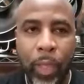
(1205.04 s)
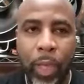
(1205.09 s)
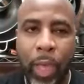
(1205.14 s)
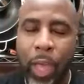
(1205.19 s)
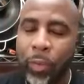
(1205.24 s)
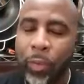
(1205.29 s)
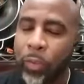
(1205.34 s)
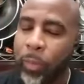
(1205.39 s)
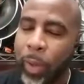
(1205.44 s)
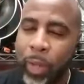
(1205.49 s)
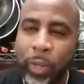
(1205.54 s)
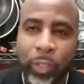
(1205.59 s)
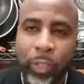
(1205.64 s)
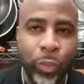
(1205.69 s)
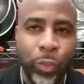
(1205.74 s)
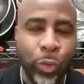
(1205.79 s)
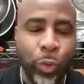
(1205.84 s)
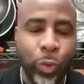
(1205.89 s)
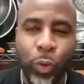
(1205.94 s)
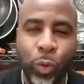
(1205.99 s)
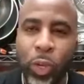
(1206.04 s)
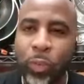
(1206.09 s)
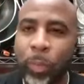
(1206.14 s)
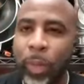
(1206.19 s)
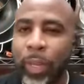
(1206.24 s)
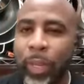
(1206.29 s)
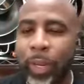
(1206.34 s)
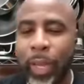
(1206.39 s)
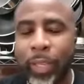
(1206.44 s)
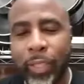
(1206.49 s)
Everybody's cool.
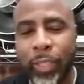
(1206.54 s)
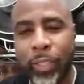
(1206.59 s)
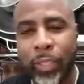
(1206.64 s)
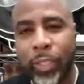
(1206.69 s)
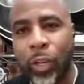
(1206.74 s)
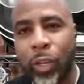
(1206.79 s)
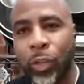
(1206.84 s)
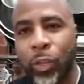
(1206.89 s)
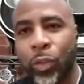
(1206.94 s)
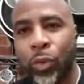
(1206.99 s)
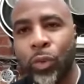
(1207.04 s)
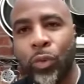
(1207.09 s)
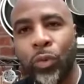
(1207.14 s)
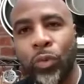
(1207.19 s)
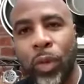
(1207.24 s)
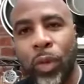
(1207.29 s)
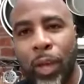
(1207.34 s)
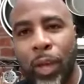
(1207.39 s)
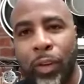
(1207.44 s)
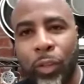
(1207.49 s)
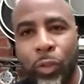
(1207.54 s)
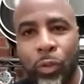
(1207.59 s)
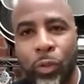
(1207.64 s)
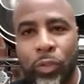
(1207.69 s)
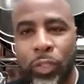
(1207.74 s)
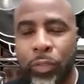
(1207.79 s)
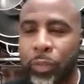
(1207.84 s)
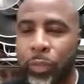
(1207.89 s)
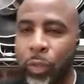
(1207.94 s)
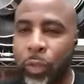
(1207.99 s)
Everybody likes to tell you how to use
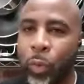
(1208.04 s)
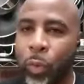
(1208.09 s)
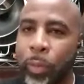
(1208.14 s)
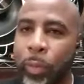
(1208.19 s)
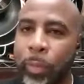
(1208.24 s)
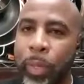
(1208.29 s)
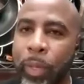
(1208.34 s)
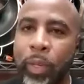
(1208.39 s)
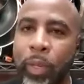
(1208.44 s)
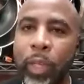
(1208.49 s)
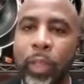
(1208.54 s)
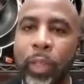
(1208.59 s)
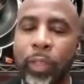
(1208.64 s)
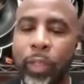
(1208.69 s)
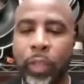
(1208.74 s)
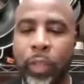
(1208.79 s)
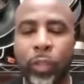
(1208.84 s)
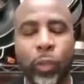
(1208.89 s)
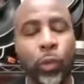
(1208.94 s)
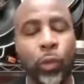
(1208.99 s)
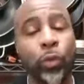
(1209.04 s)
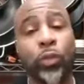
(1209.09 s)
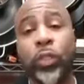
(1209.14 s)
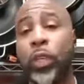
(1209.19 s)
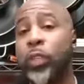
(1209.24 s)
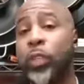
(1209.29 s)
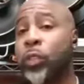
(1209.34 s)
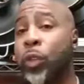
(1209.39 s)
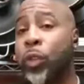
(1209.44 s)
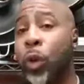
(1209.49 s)
different equipment, and then you
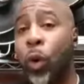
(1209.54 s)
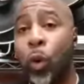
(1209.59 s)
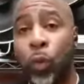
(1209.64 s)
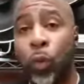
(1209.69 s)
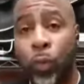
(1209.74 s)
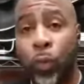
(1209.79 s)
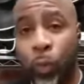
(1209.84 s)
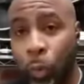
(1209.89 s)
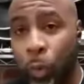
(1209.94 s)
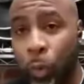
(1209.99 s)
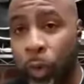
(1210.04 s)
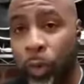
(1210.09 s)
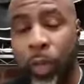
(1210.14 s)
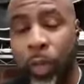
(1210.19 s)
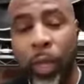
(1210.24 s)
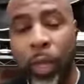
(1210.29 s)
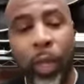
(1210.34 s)
just go for it.